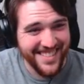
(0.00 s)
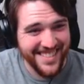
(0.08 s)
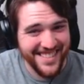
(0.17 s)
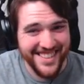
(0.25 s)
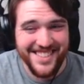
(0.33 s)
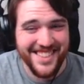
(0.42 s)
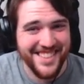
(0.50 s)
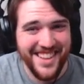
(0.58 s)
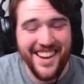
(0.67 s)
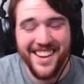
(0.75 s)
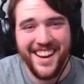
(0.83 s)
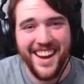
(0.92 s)
There's a
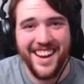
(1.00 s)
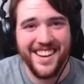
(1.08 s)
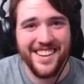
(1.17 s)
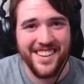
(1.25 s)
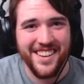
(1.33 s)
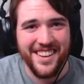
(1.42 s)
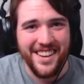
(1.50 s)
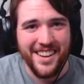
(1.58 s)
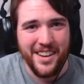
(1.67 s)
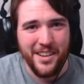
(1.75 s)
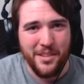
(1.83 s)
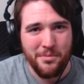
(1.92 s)
dedicated
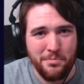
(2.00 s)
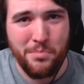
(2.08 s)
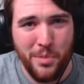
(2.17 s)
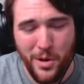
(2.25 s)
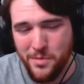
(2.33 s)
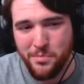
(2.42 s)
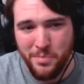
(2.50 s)
burp